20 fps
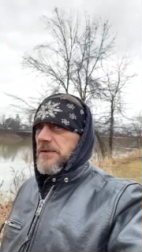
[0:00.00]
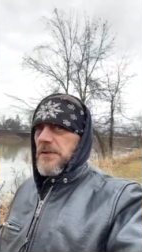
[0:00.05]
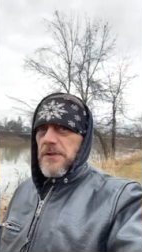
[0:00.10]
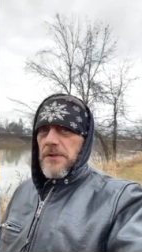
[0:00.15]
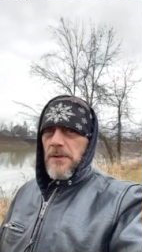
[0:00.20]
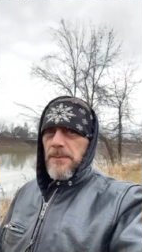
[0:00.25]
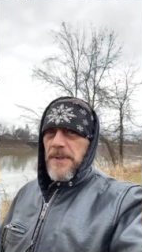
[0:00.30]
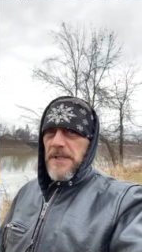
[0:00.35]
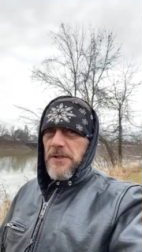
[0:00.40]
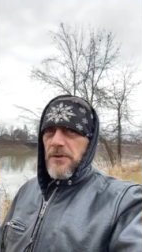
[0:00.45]
a
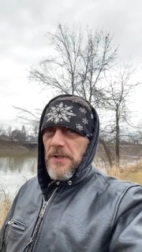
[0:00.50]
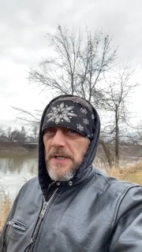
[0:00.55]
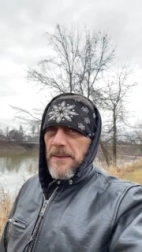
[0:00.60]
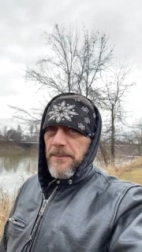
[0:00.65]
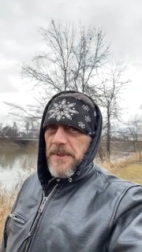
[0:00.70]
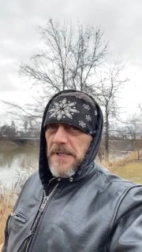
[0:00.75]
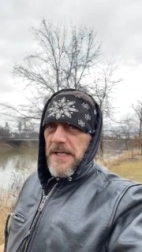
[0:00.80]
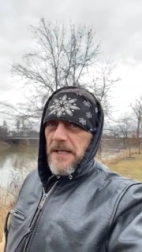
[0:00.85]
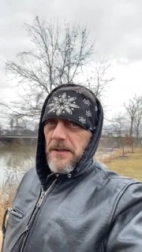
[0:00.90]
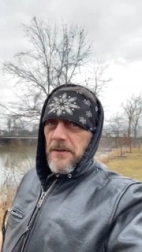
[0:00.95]
little bit
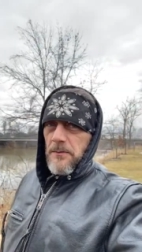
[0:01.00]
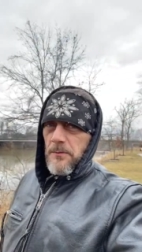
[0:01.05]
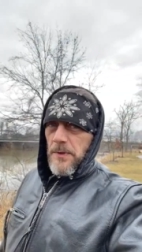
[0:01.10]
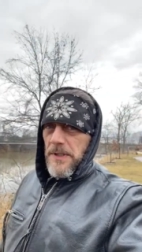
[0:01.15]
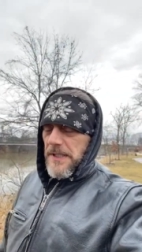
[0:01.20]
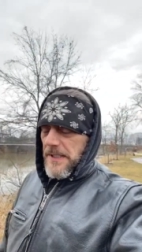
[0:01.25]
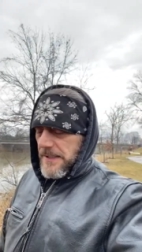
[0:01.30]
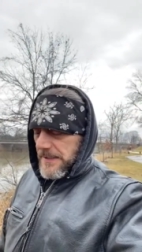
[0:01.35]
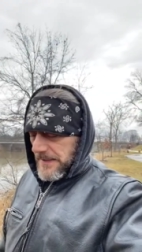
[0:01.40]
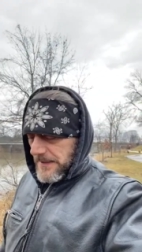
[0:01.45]
crappy out,
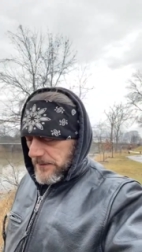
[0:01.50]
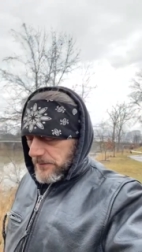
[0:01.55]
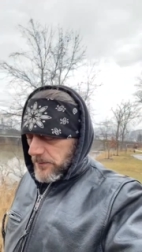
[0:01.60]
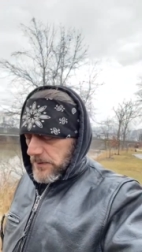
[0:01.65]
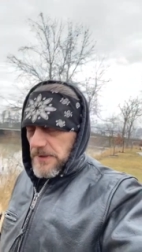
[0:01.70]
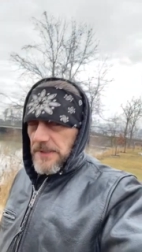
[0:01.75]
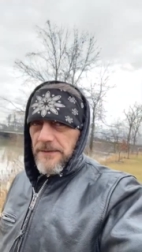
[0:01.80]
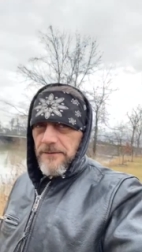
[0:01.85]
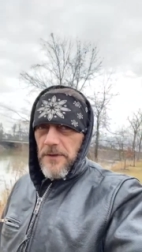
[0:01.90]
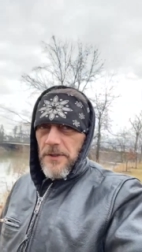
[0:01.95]
raining out,
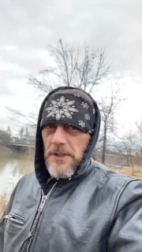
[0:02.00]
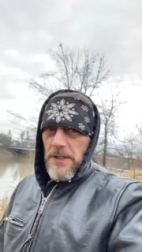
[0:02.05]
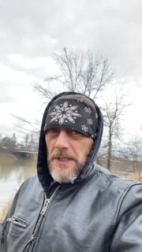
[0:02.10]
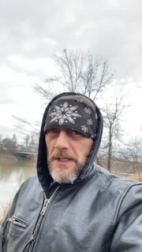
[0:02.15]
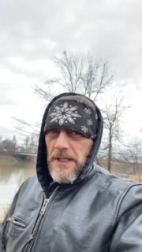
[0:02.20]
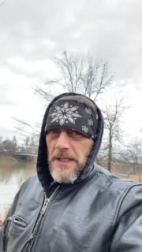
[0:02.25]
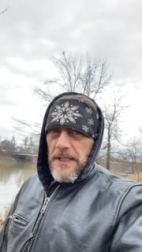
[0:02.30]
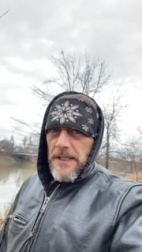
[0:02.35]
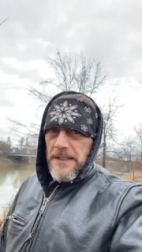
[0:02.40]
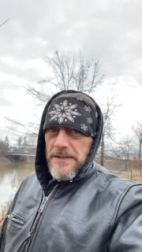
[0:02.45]
whatever.
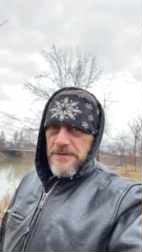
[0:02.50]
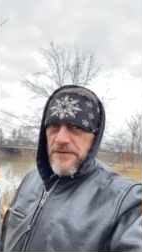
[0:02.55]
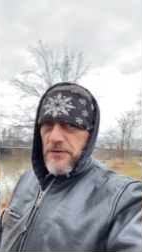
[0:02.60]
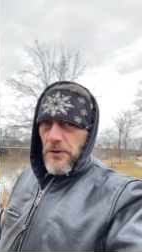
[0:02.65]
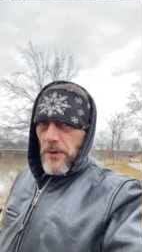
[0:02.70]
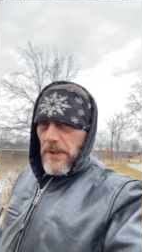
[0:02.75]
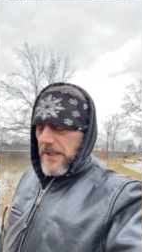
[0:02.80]
And so I